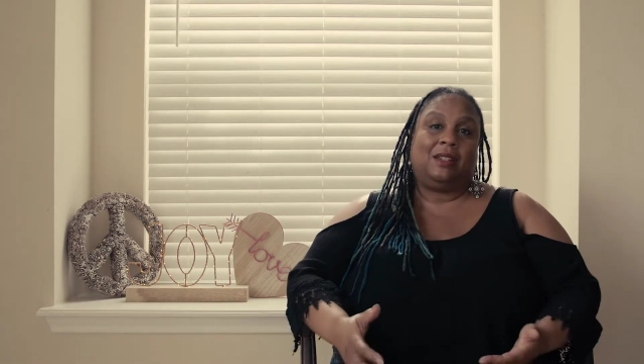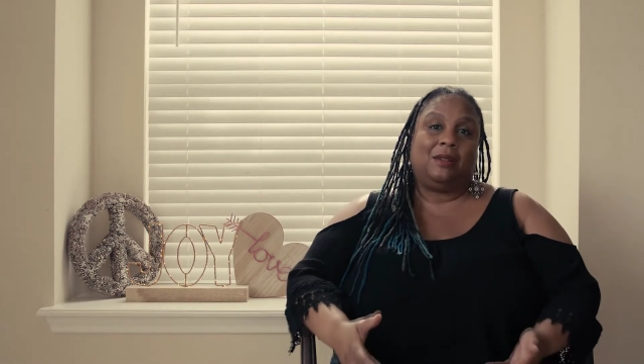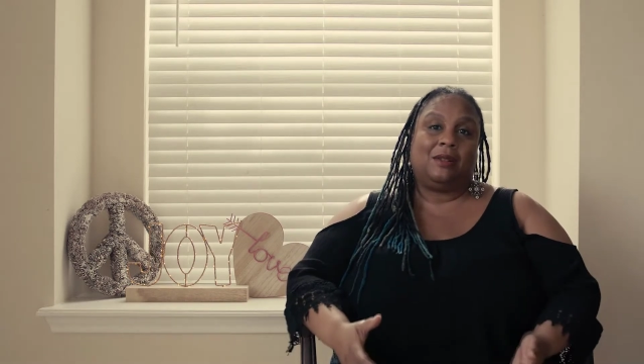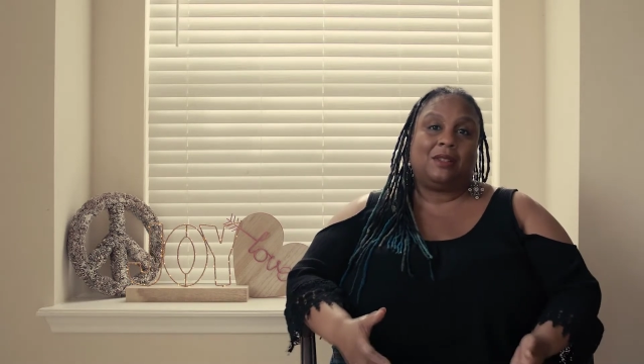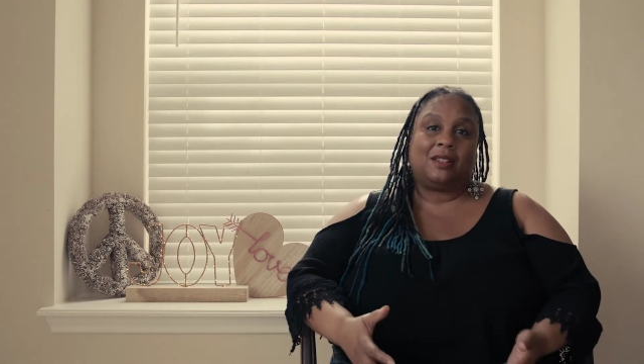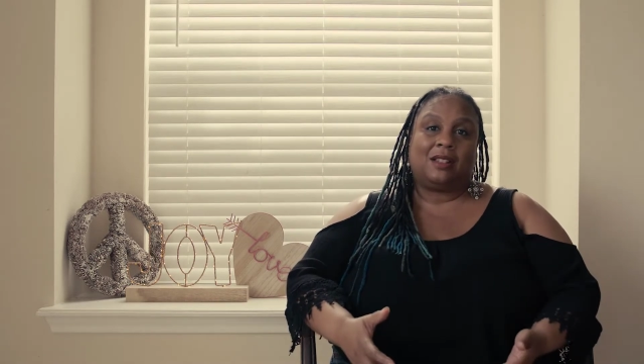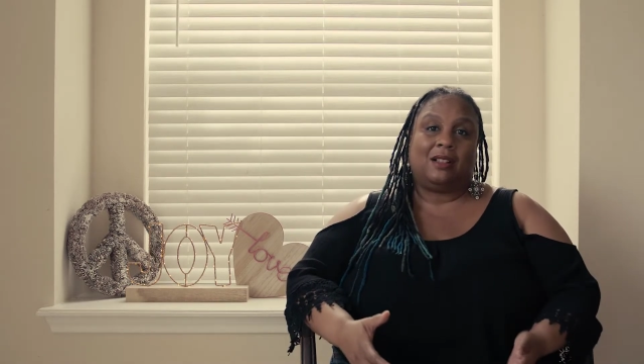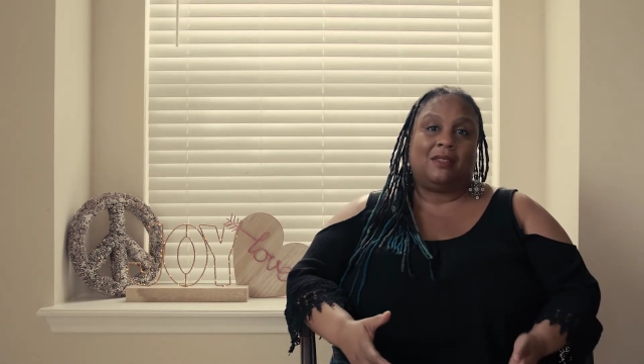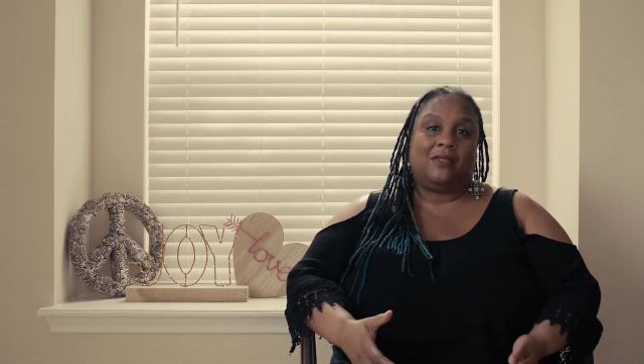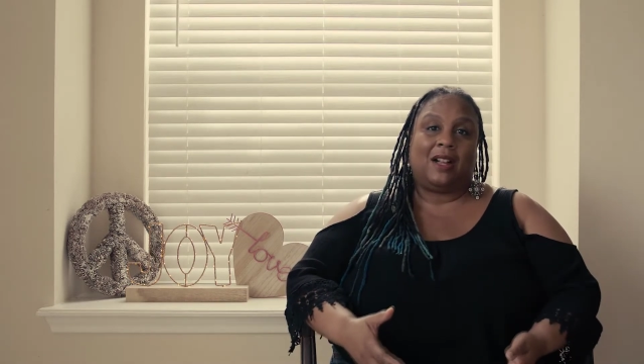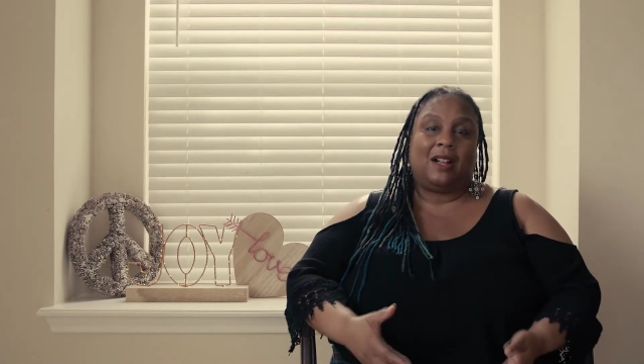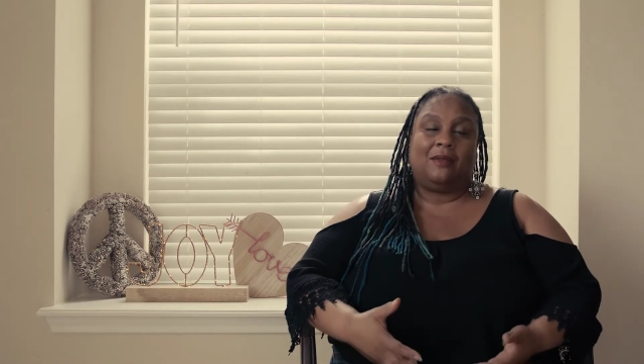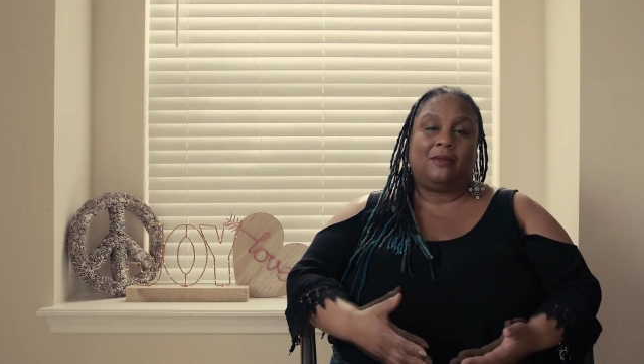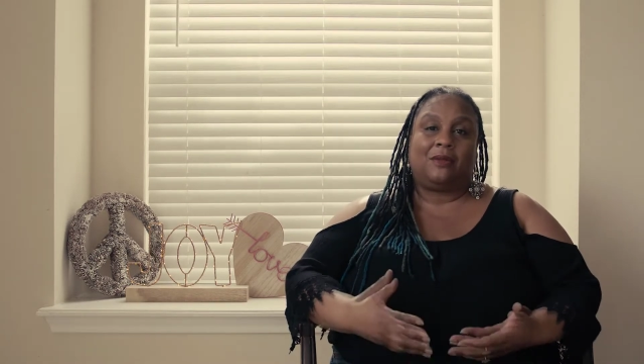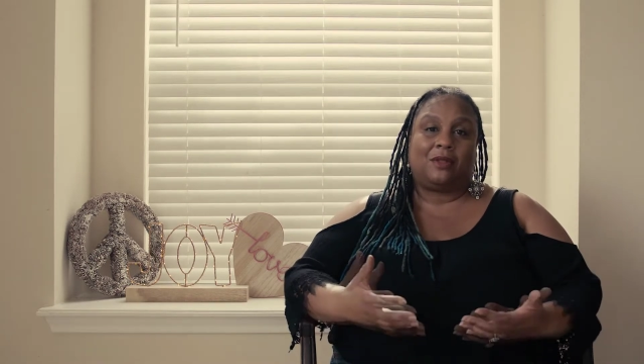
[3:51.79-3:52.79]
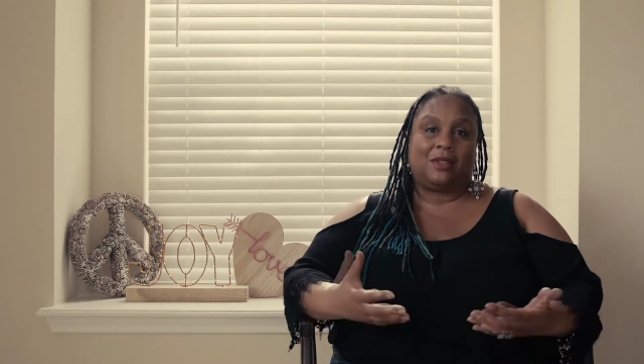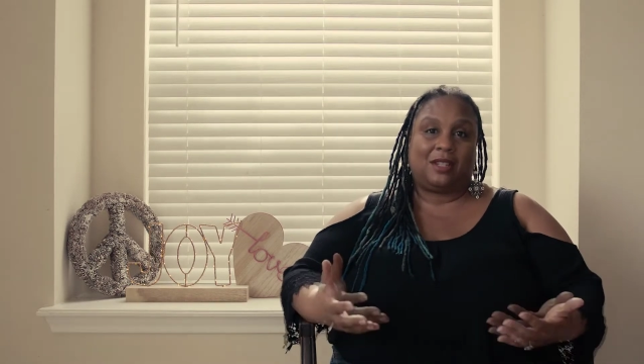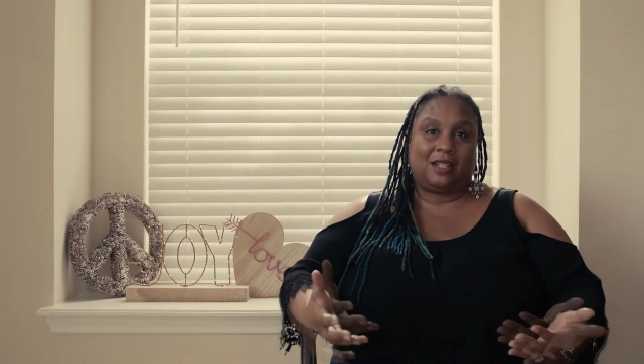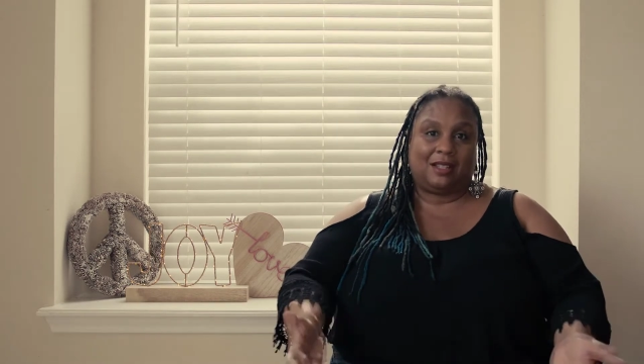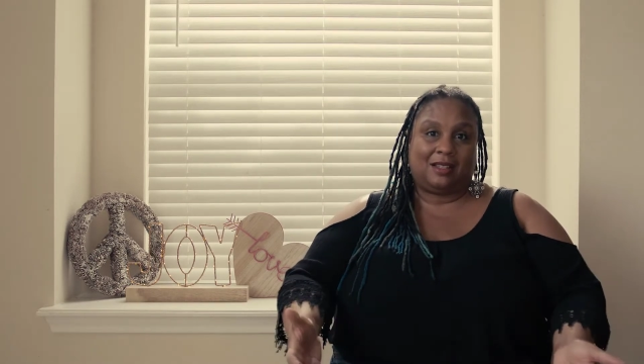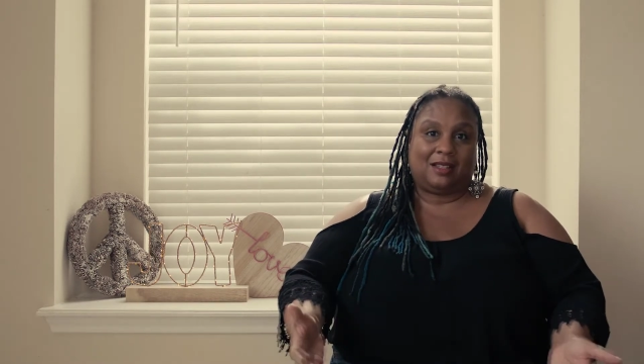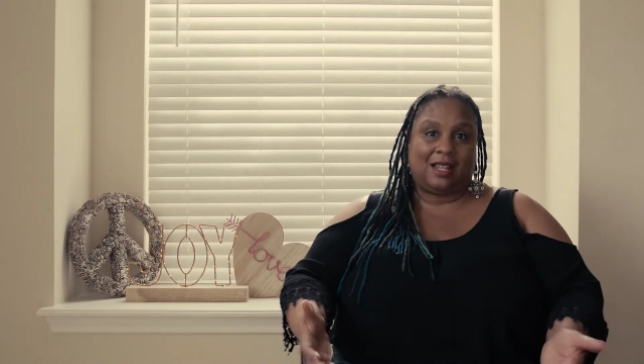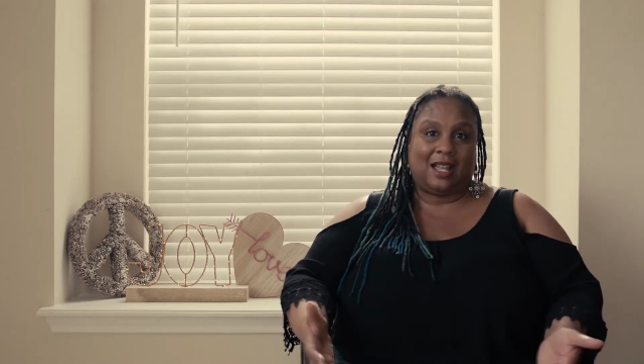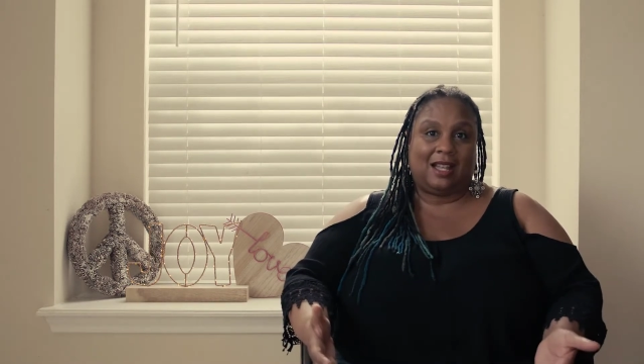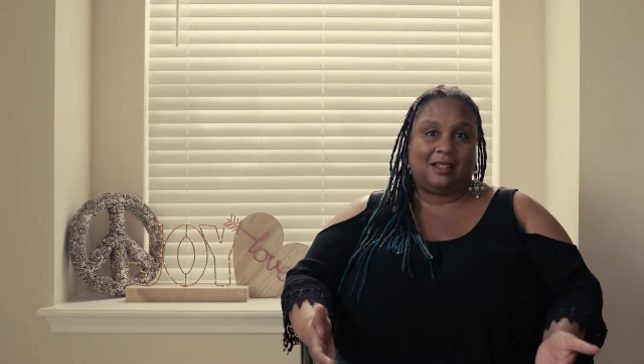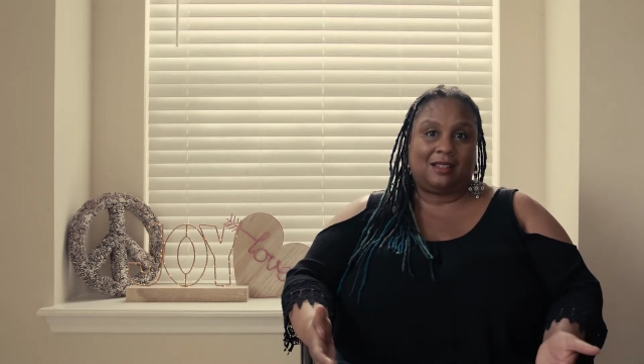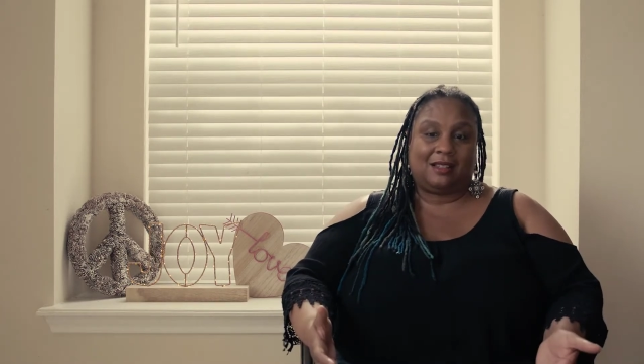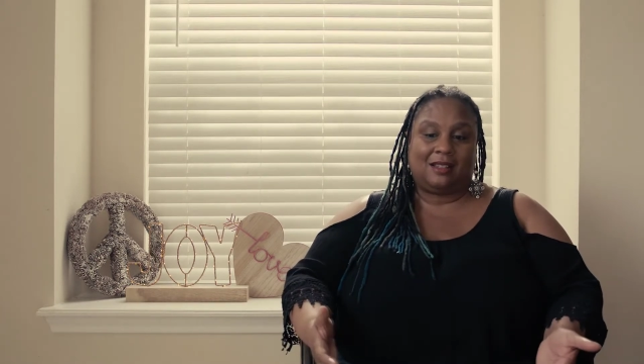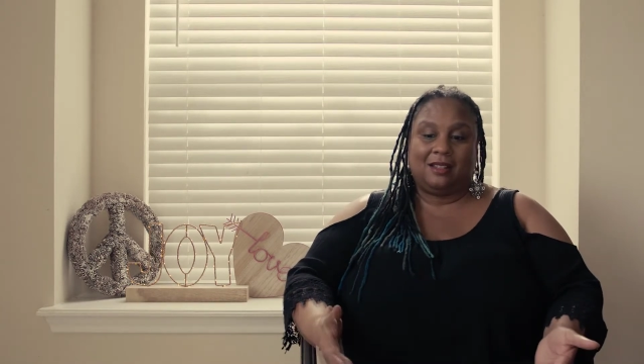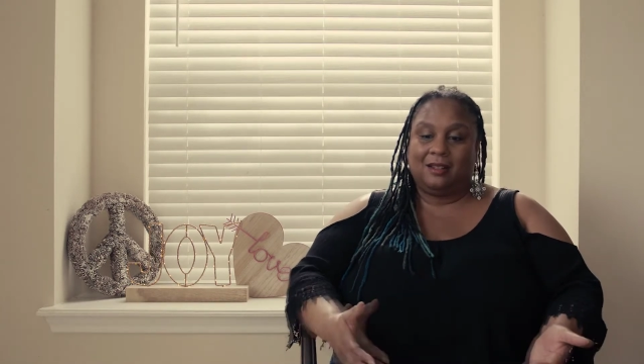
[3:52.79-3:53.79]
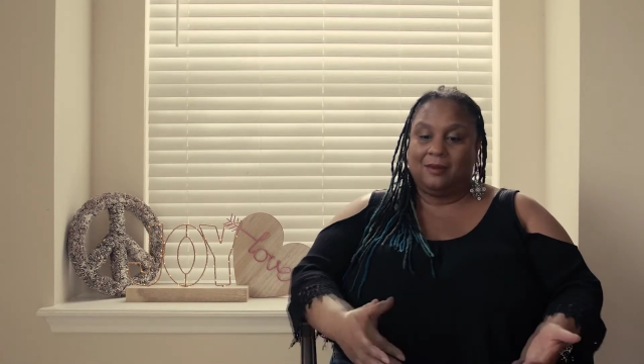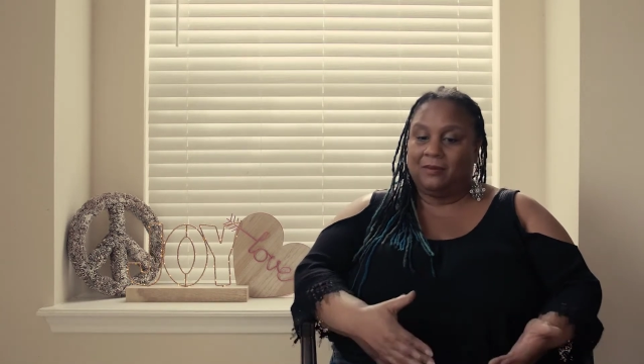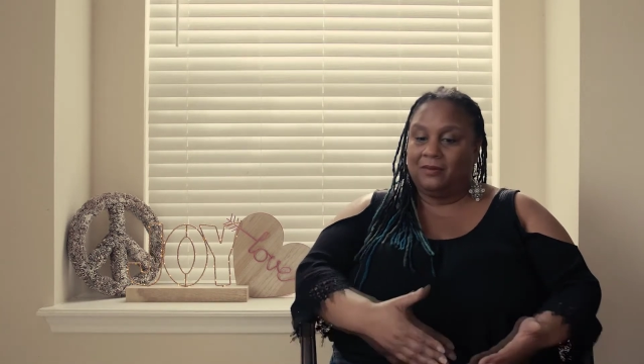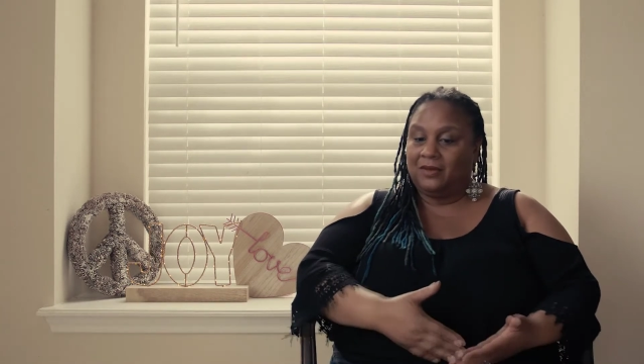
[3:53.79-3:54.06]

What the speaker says: yourself up for success